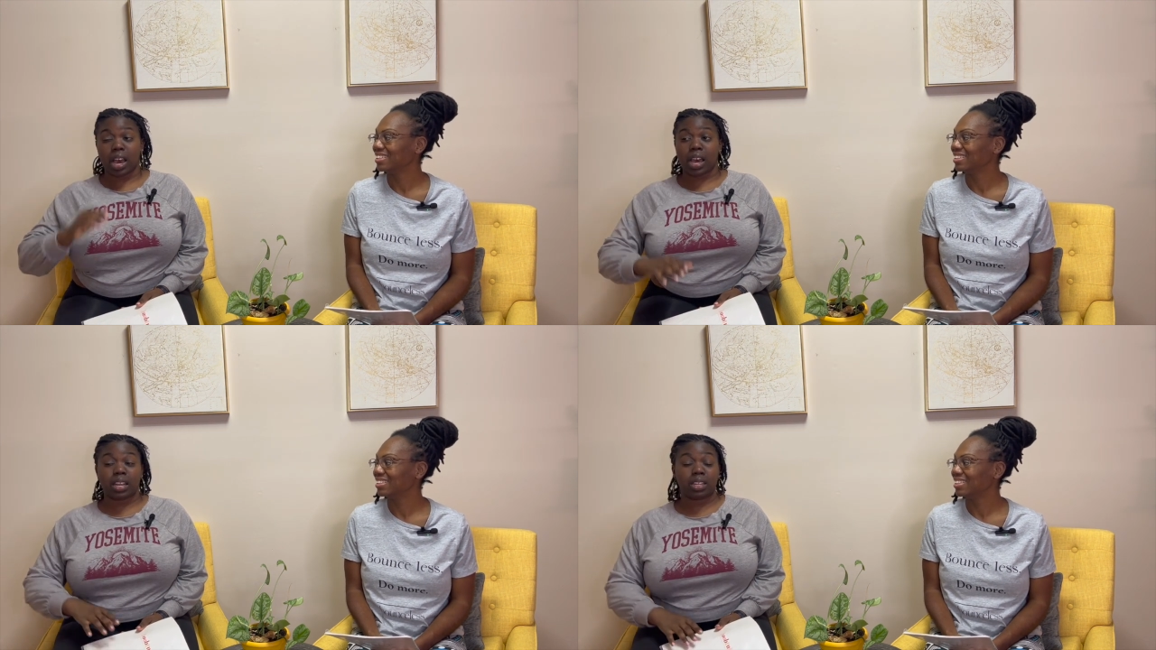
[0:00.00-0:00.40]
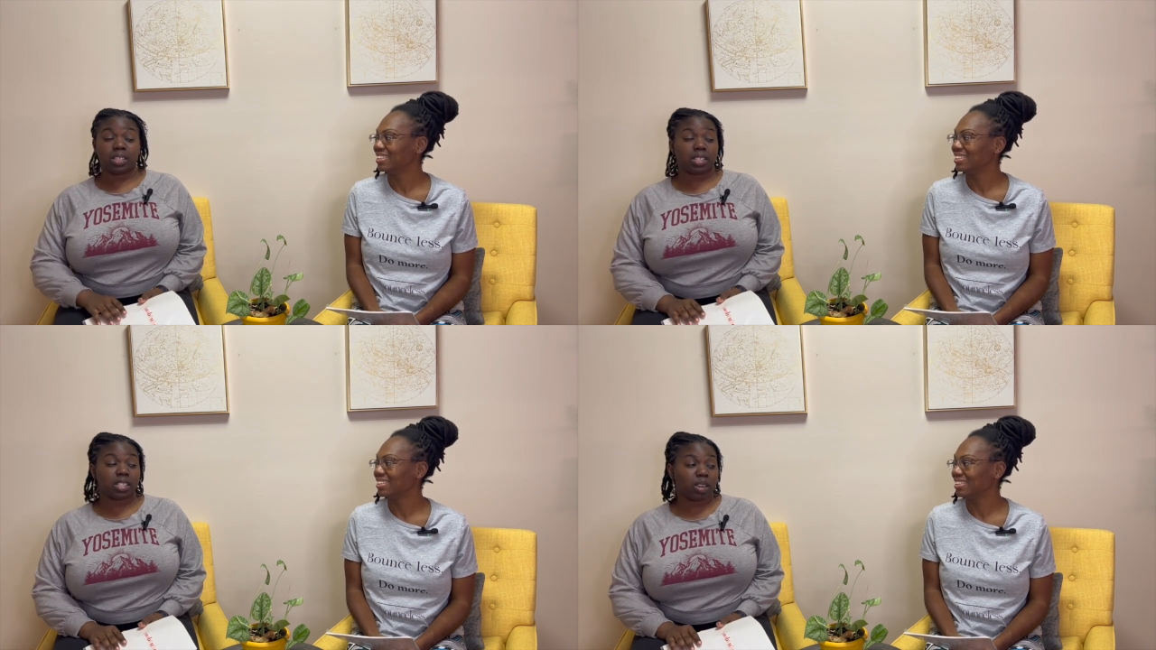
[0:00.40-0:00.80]
Speaker 1: I didn't
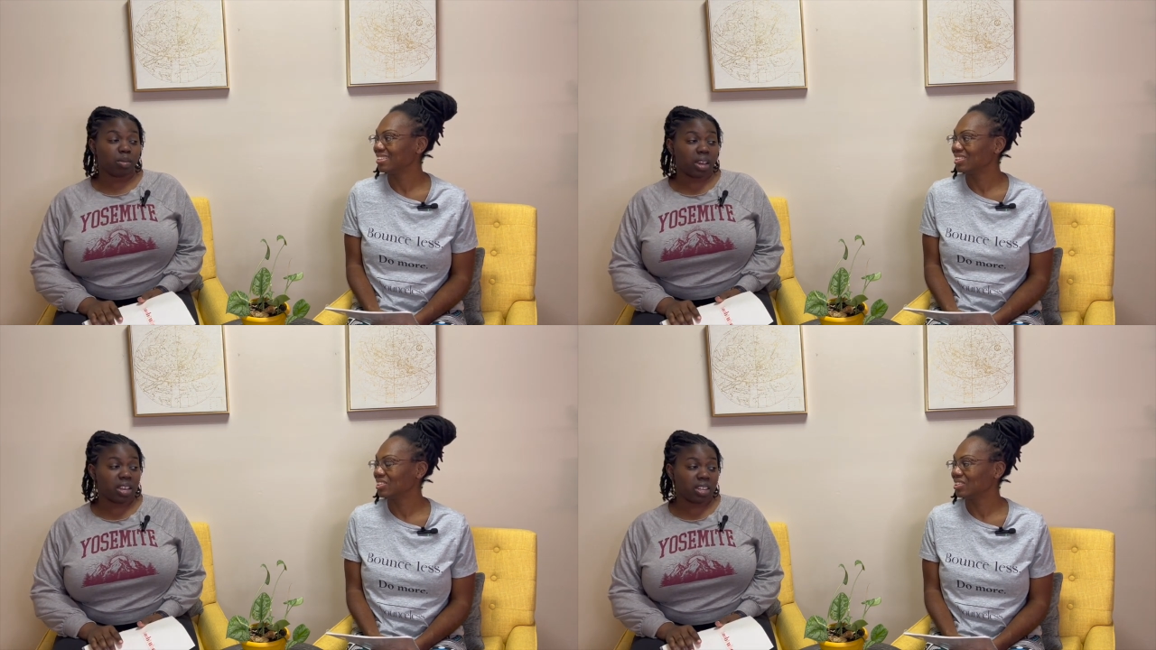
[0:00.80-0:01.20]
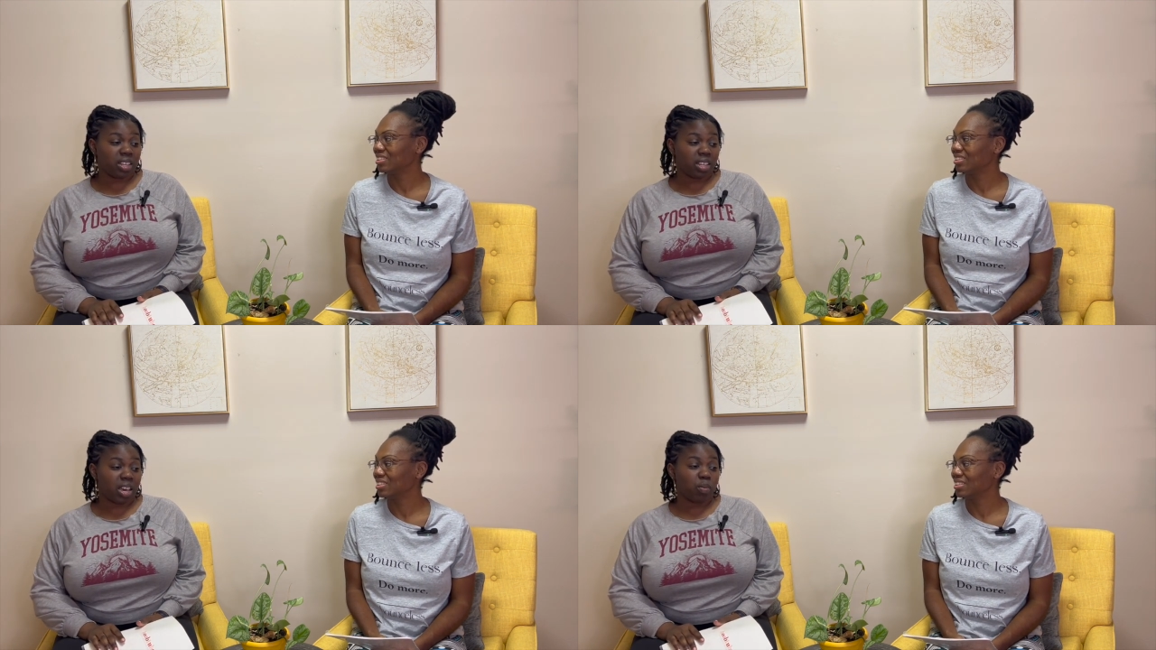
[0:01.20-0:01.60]
look the same way I
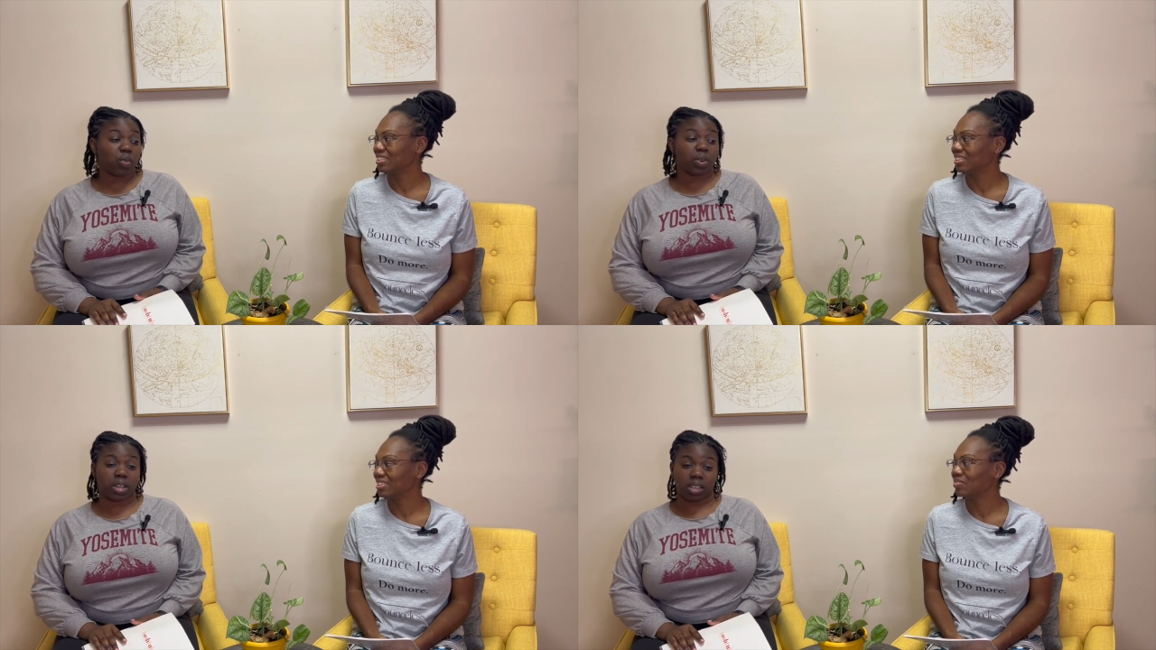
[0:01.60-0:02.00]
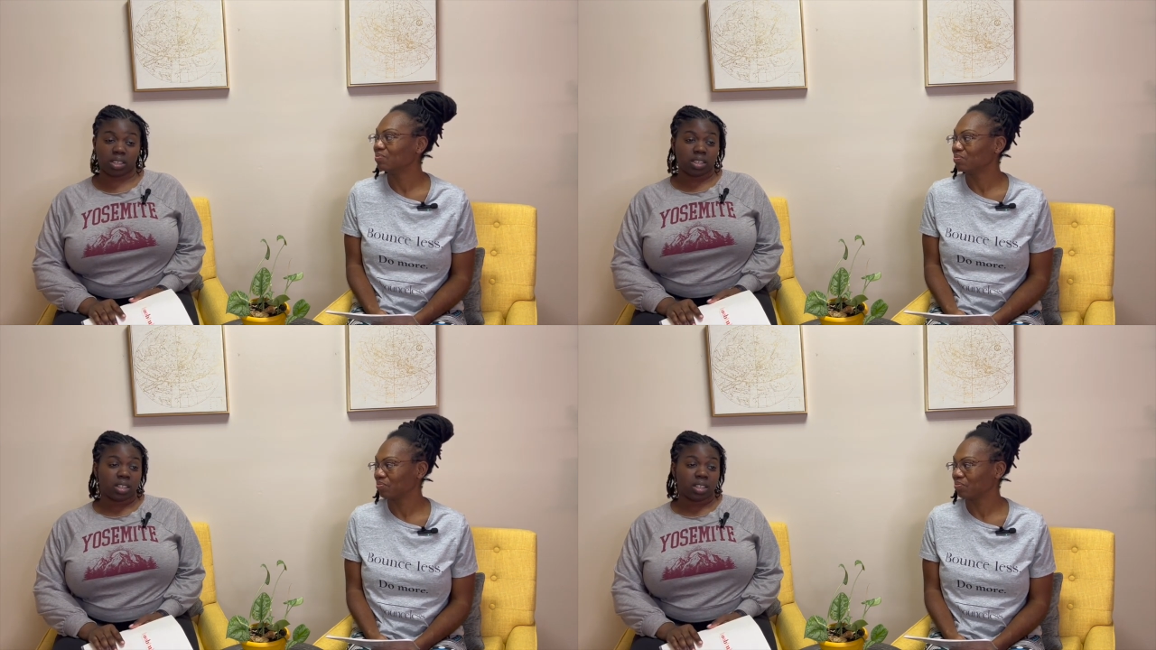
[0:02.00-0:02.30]
did that morning,